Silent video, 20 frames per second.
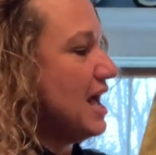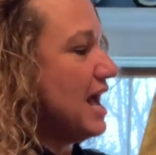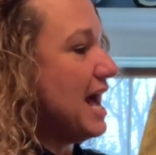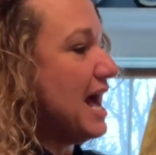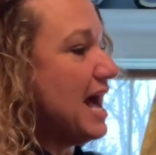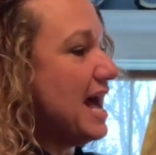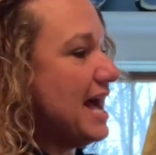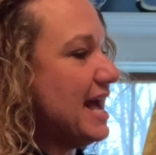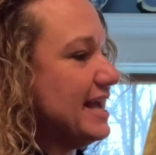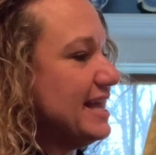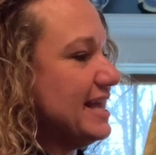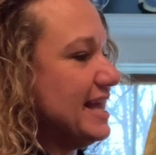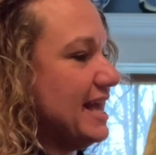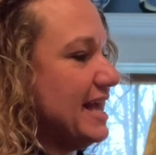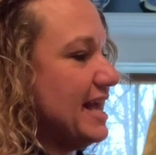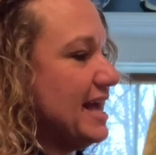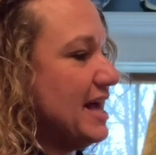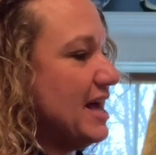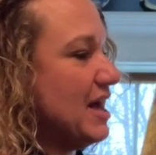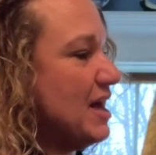I
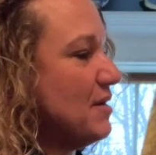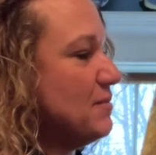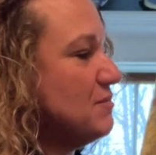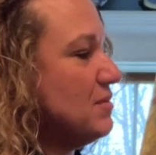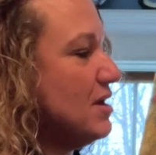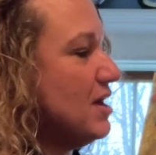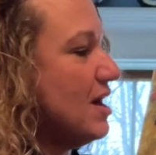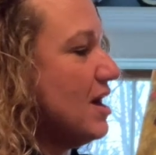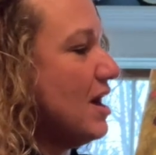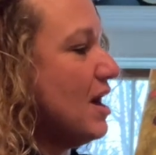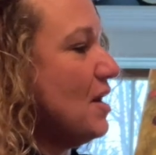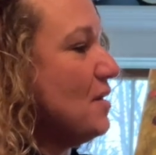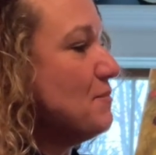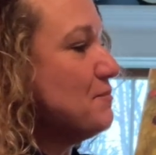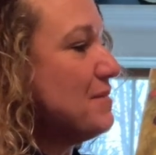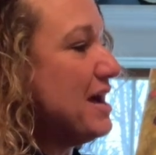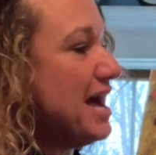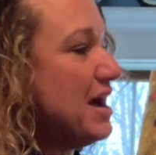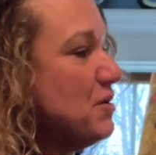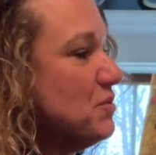am a
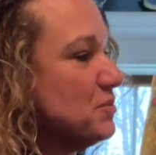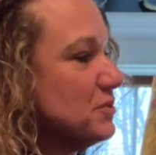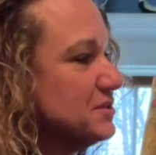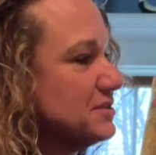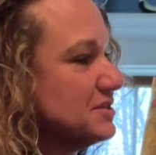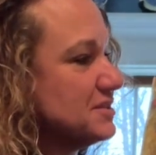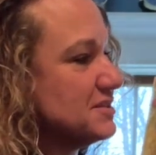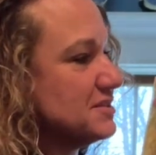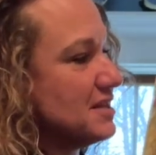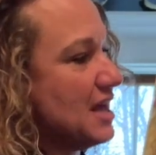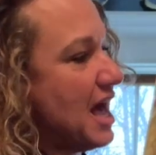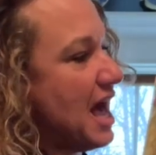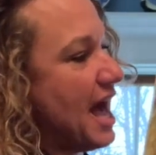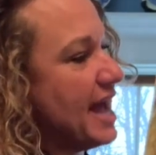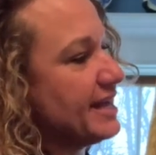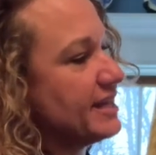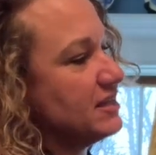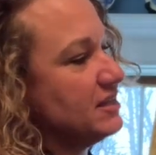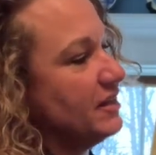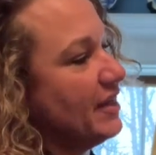mouse.
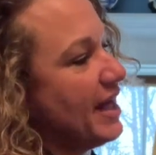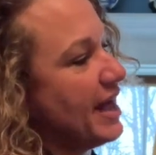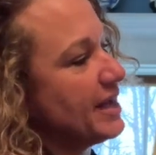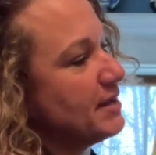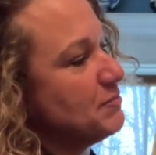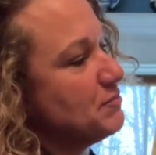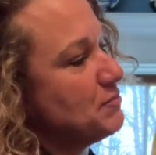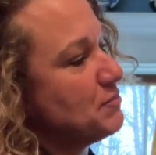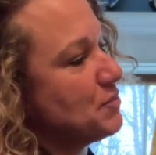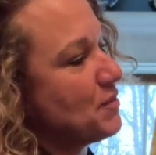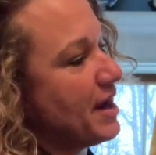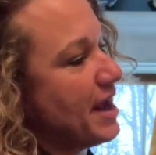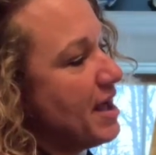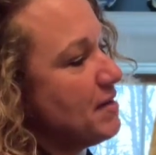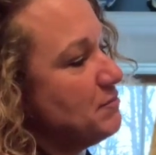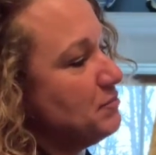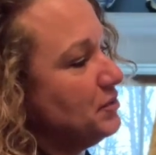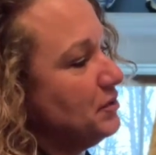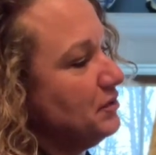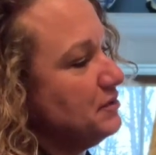I climb
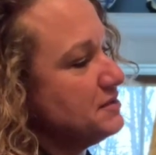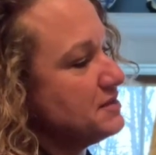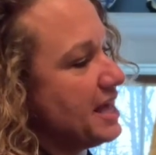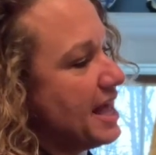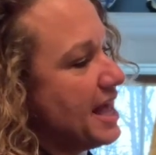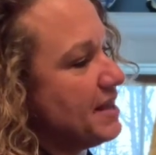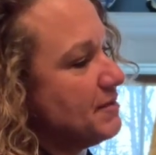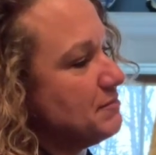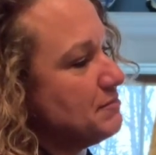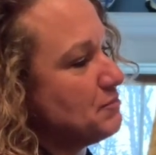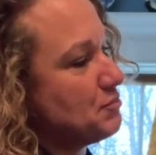brambles and